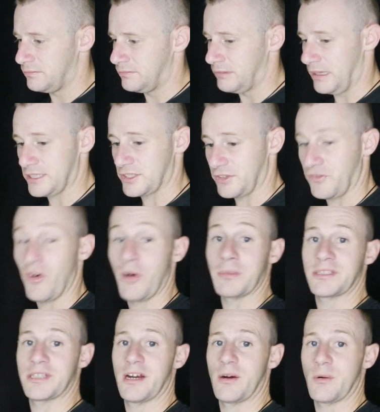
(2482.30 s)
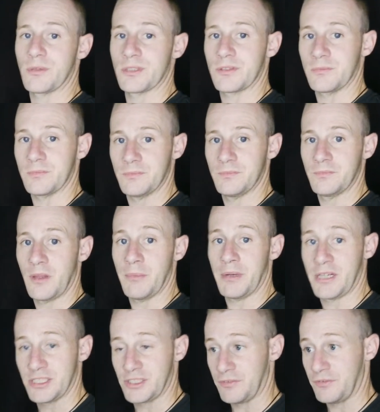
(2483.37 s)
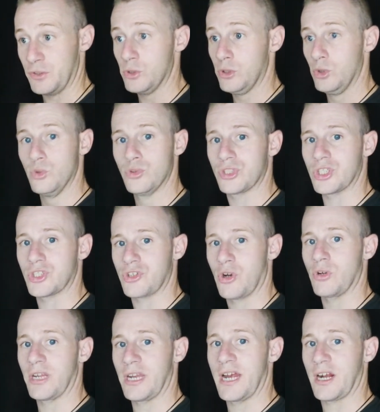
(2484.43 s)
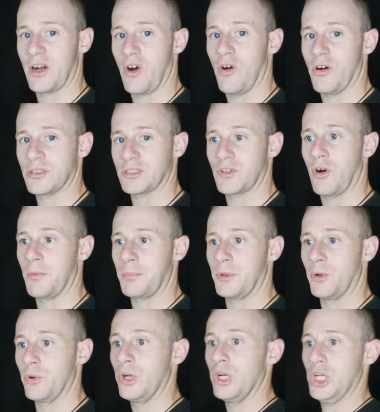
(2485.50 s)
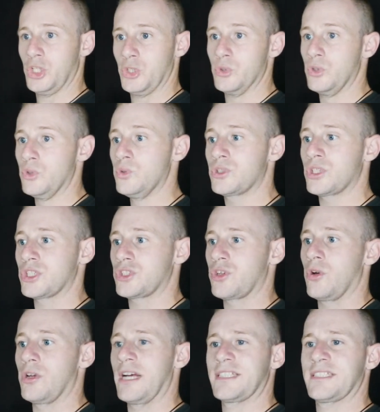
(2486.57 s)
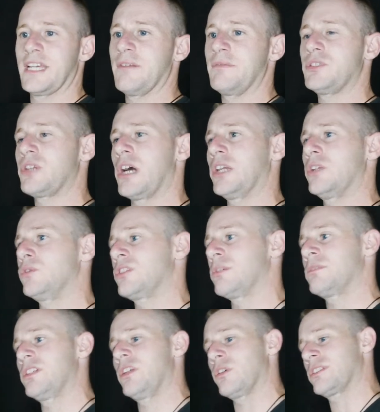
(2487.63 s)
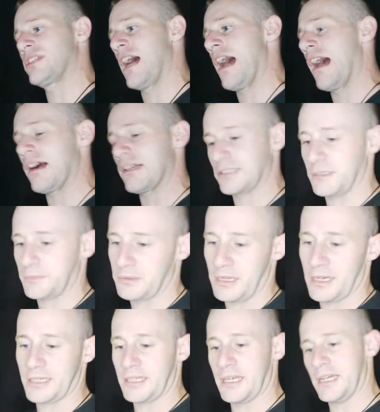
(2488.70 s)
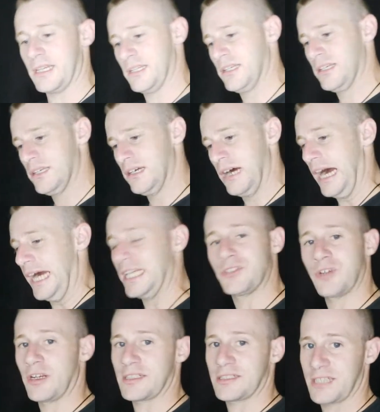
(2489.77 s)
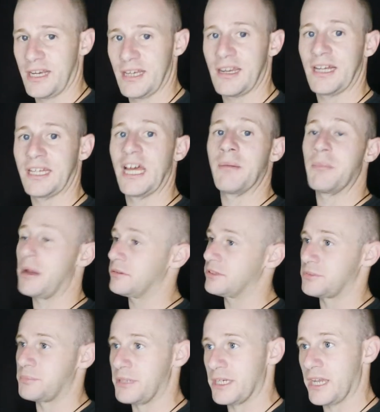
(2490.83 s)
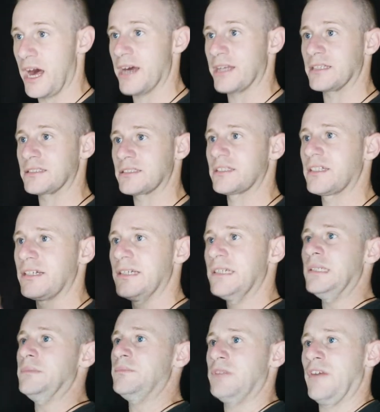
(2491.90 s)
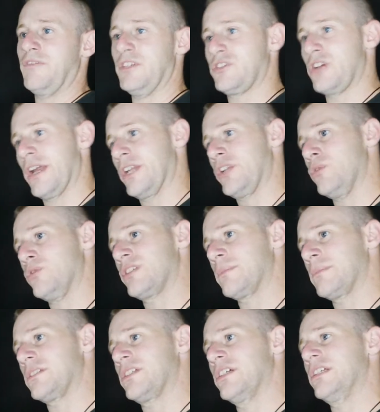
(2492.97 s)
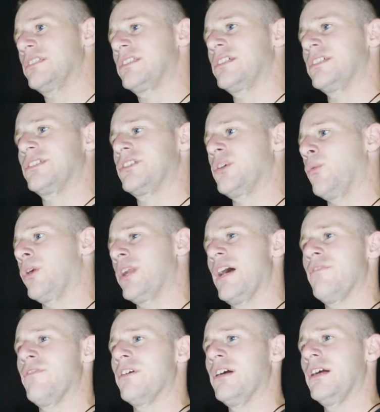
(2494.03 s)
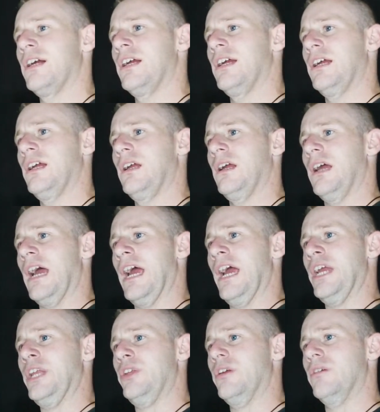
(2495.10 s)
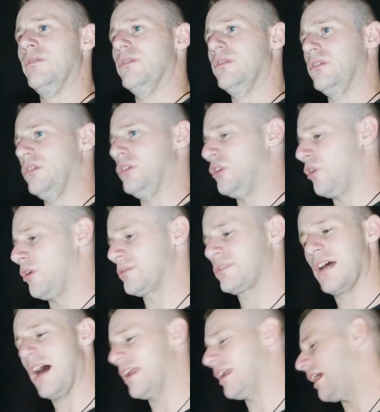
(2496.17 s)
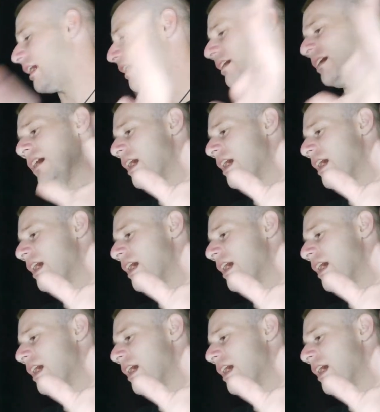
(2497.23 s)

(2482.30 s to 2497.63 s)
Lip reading: That is a form of terrorism. Because if you lose control of that car, Scorpio, you lose control, like say if you try to do something to your tire or something like that. I ain't trying to say it like that, but I'm just being honest. If you try to do something to whatever, and you know what I'm saying,